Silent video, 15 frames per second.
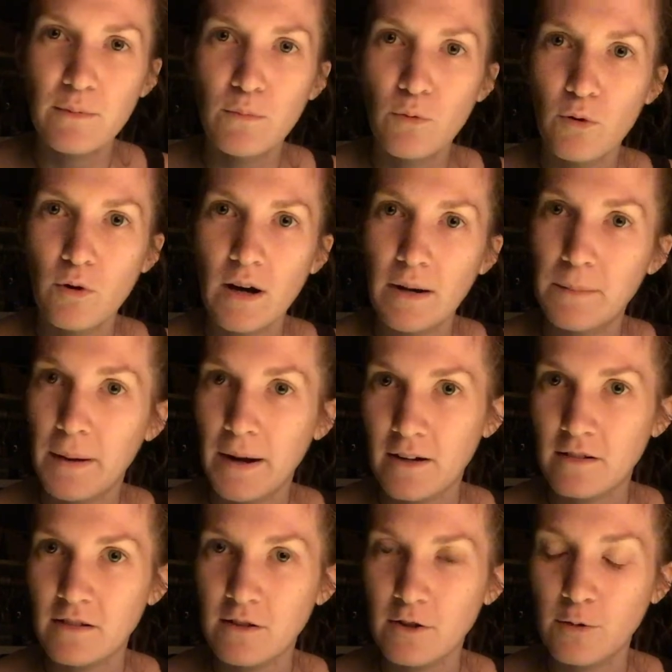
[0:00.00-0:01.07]
more on
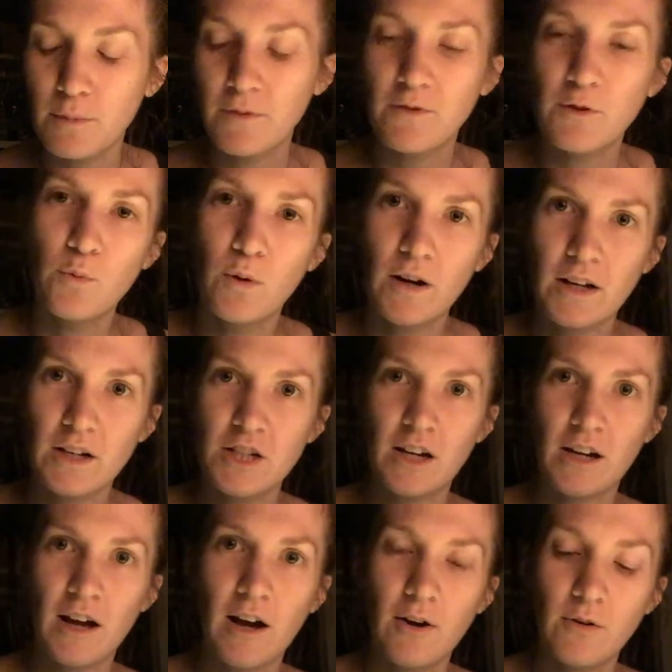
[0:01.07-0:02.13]
Periscope if you want to
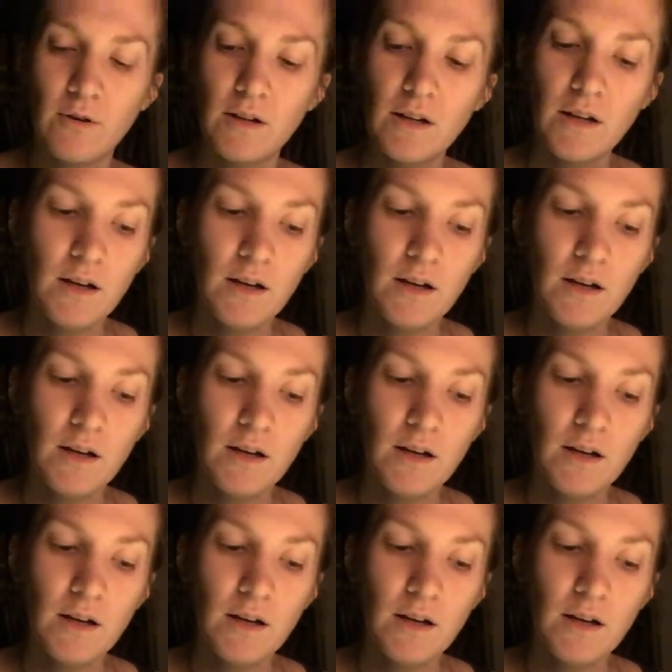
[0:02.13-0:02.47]
check out